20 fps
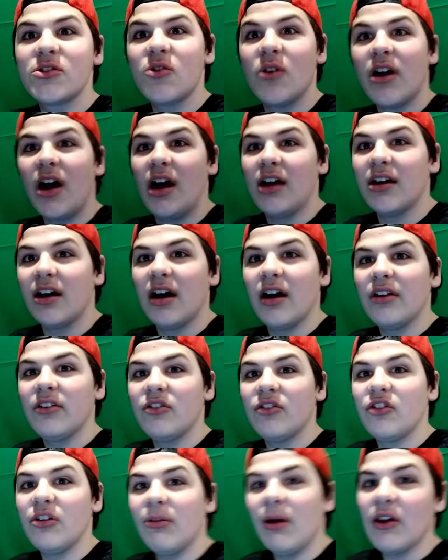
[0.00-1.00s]
What's going on,
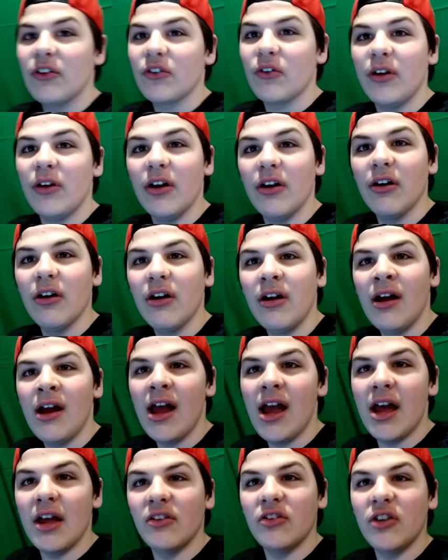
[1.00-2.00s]
guys? G-Master here,
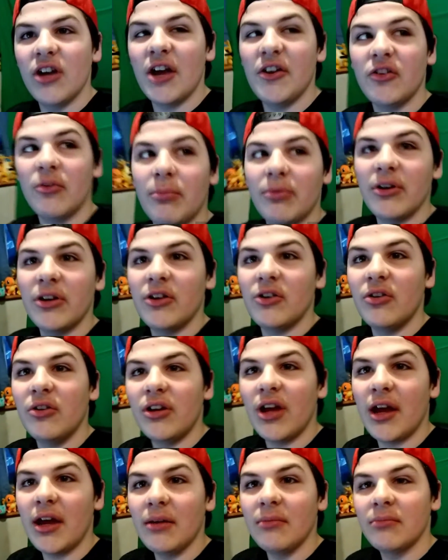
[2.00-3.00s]
and today is a pretty
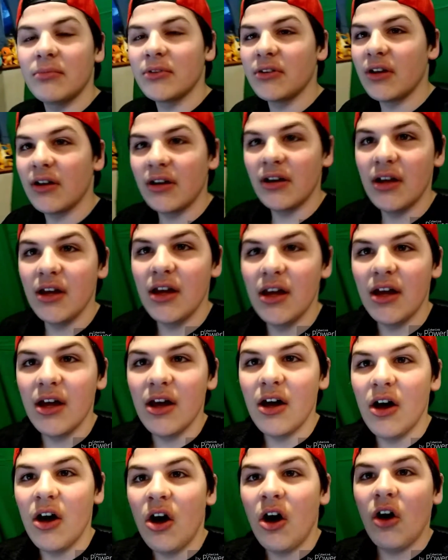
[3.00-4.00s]
good day.
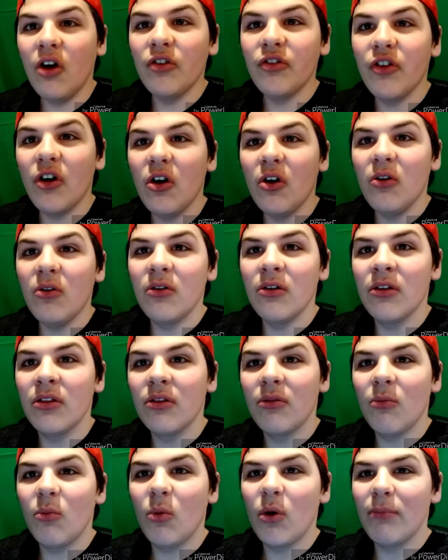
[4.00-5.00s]
Also,
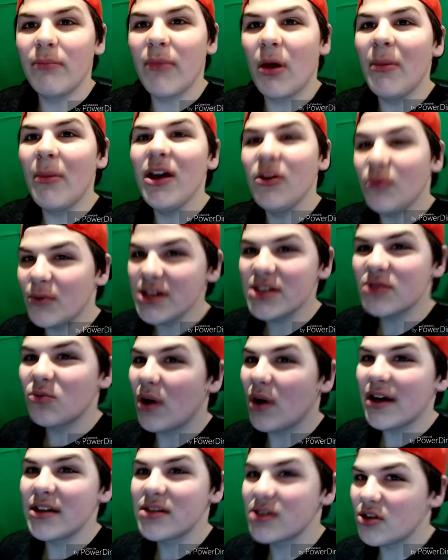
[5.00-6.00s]
the main reason
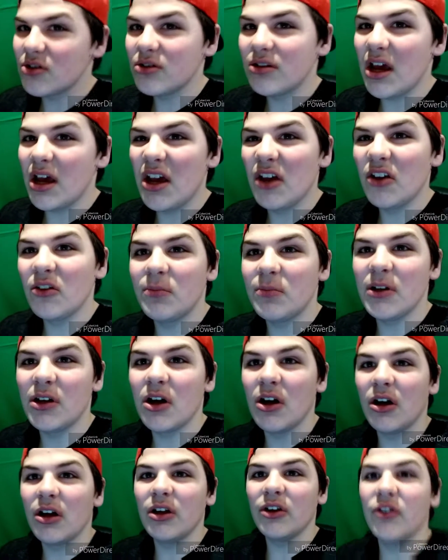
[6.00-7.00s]
why it's a good day is
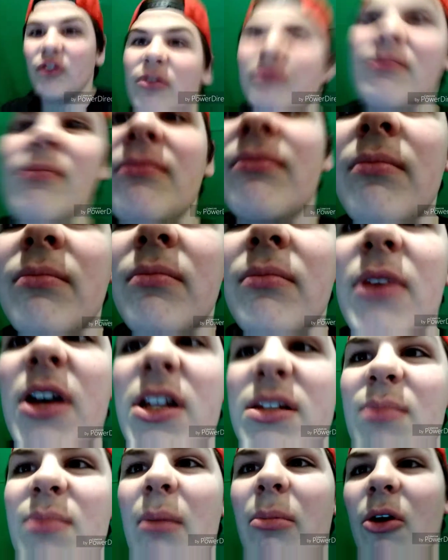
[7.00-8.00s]
because
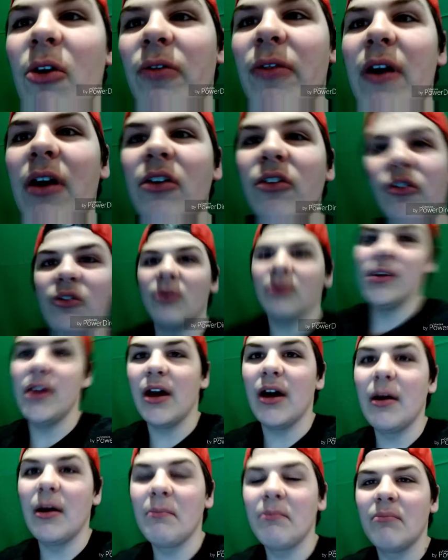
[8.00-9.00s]
it's my birthday, so
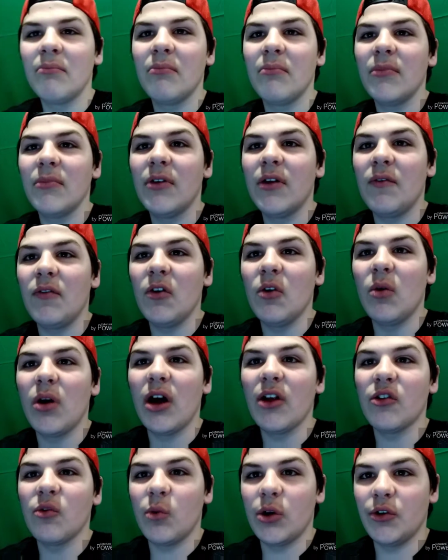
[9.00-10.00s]
yeah. If you
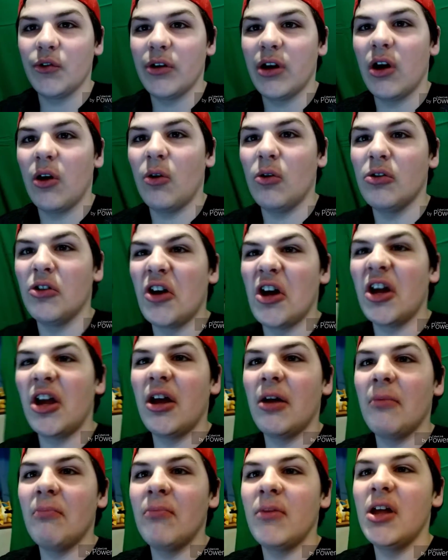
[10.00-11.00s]
guys are wondering how old I
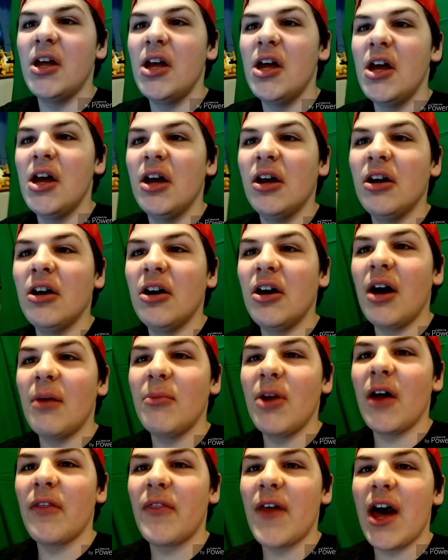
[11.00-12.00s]
am, I'm
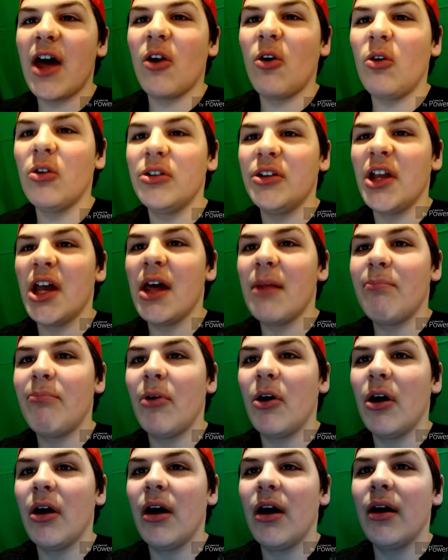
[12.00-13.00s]
not that old yet,
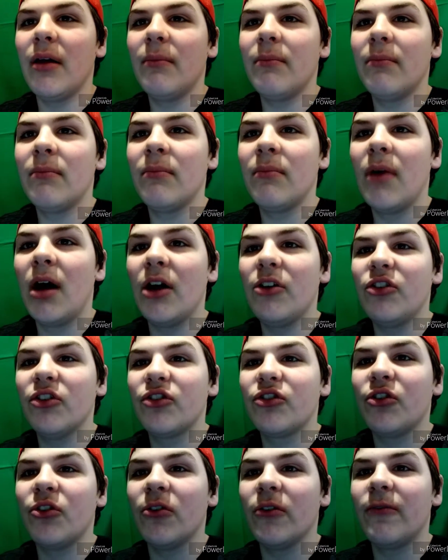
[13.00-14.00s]
but I
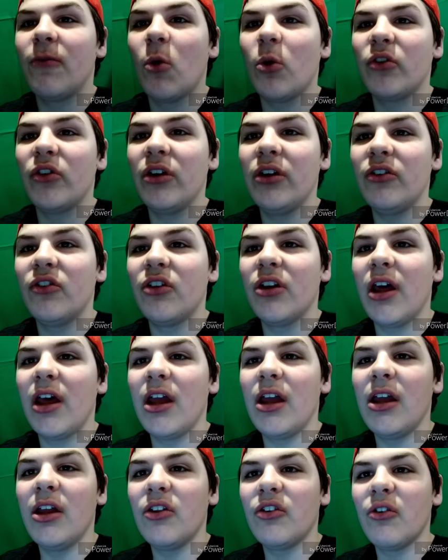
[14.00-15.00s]
just turned 14
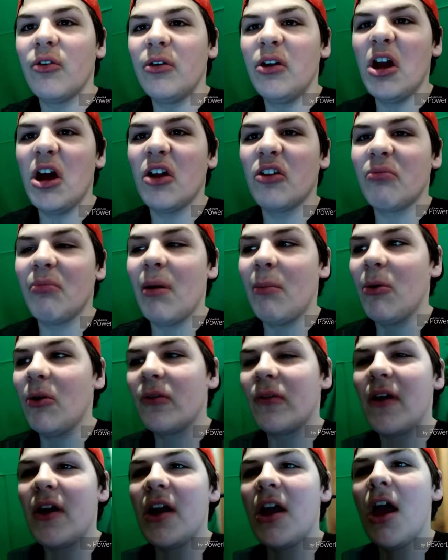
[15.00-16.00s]
today, so yeah, it's my
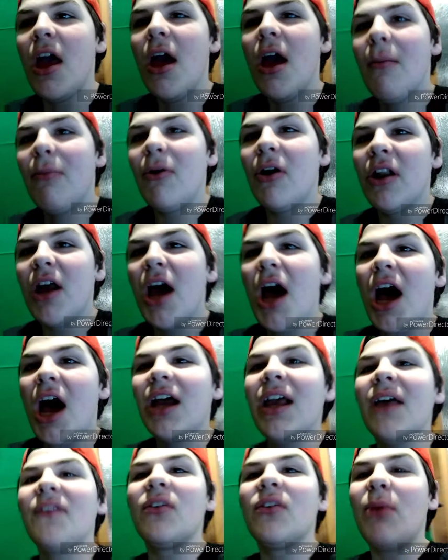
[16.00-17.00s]
birthday. But
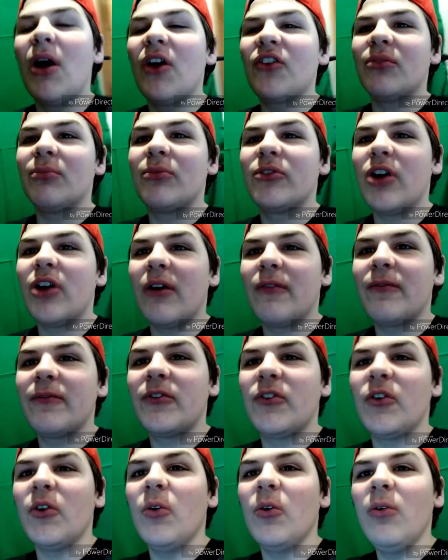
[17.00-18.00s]
I have some awesome stuff,
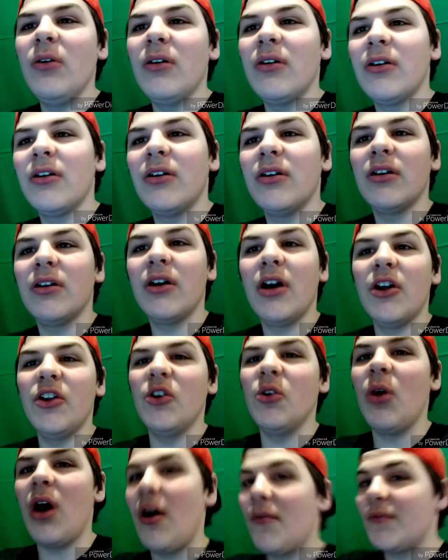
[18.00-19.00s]
too. A
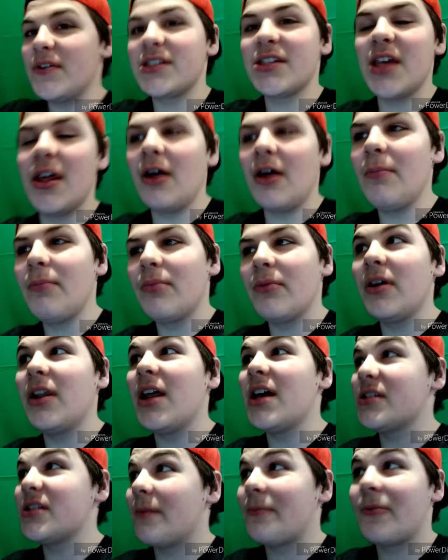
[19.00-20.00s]
new office setup. It
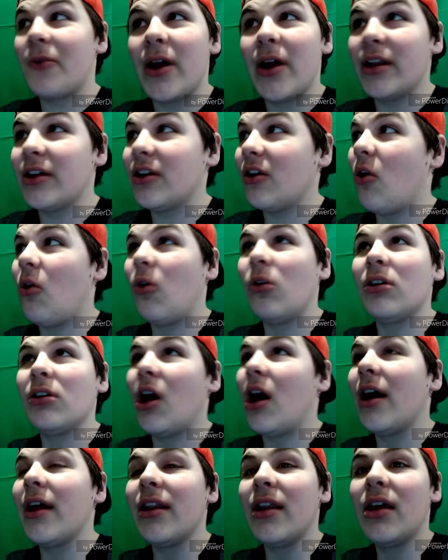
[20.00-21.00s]
has upgraded a whole
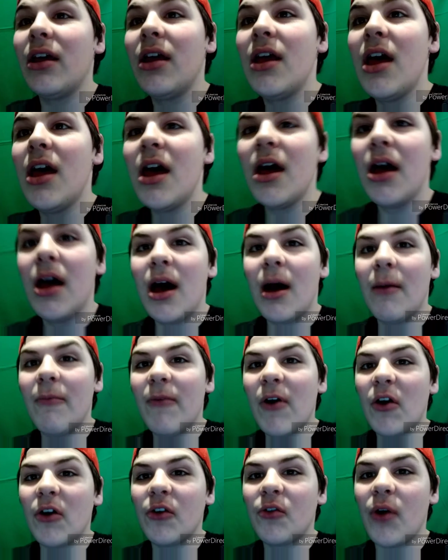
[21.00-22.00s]
lot. I'm
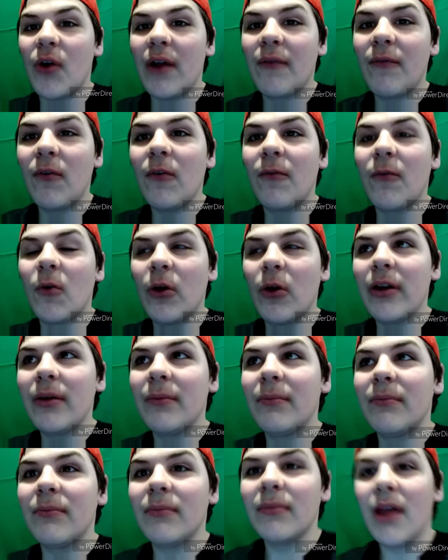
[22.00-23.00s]
very grateful for it.
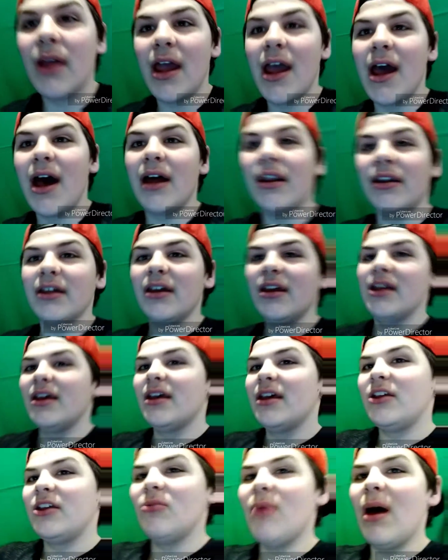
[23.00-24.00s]
And
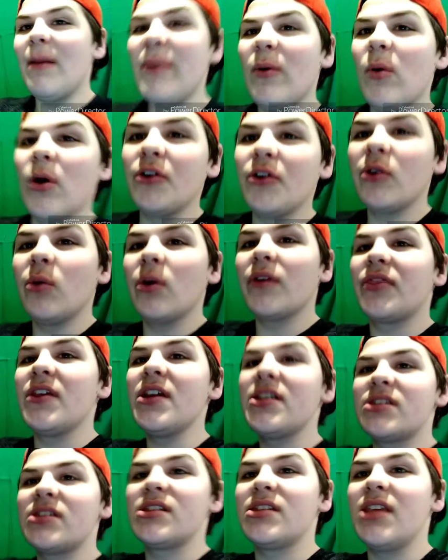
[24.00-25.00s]
you might be wondering what
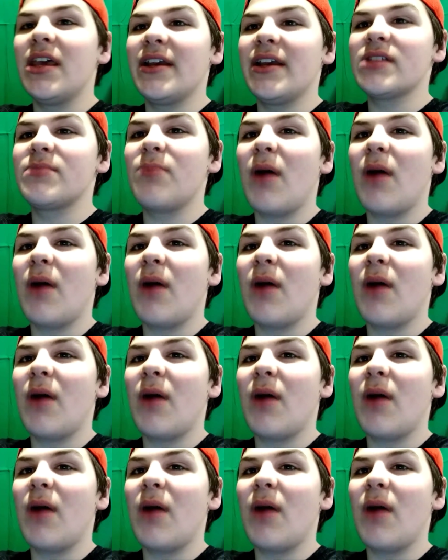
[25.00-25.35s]
this thing is